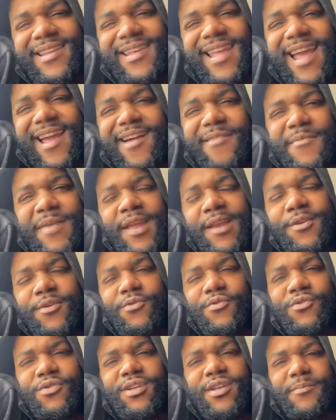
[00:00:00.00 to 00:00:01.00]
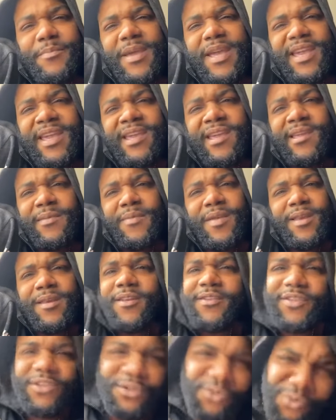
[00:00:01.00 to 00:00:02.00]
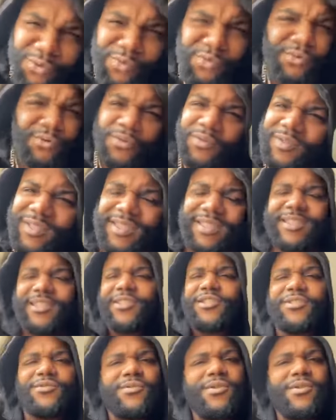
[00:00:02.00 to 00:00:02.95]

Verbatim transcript: and y'all might lose the baby and the tools and shit.